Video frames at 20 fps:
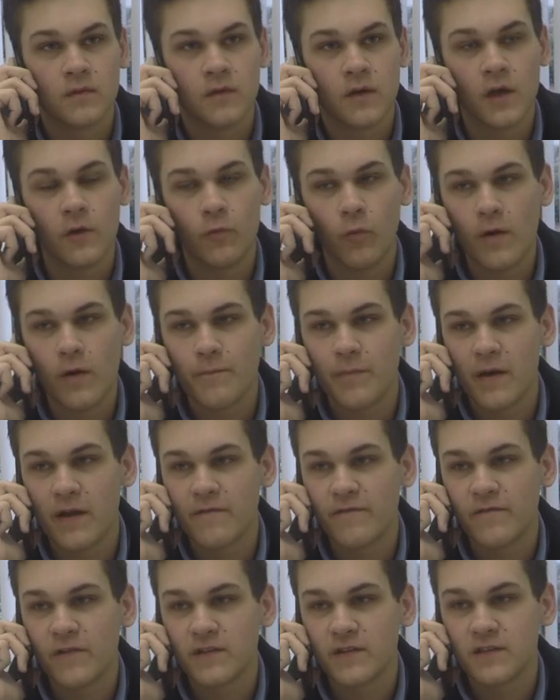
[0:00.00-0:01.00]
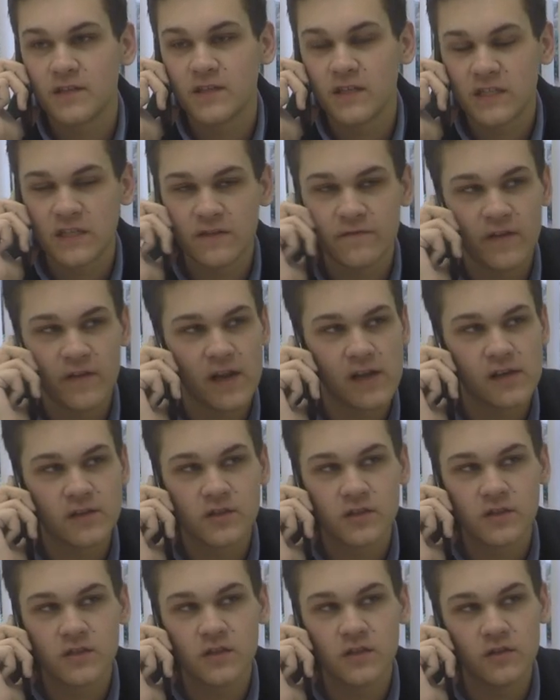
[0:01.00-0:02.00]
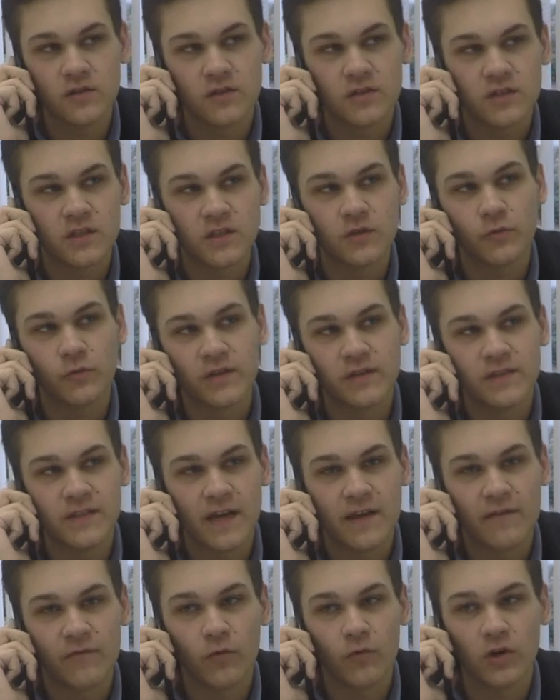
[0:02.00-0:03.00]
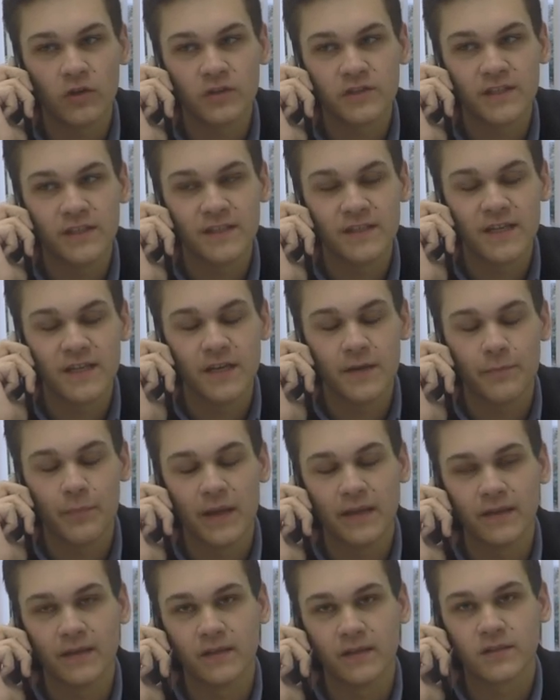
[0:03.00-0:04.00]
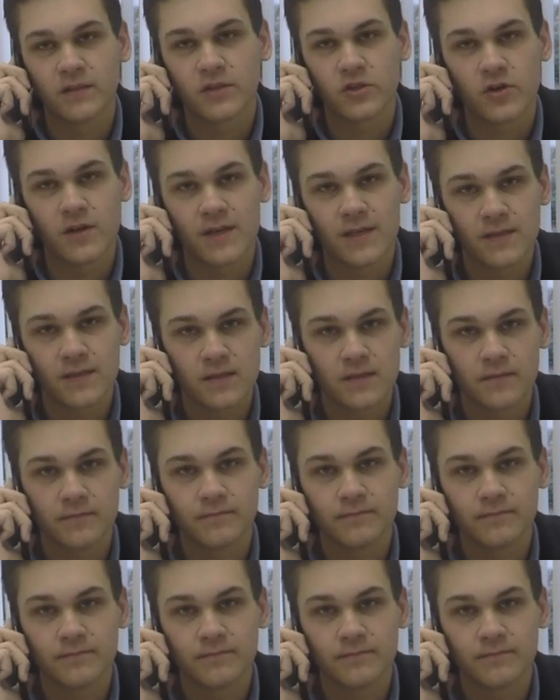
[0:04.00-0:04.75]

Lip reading: And what benefits and disadvantages do you see with Dave Wilson's Independence trees?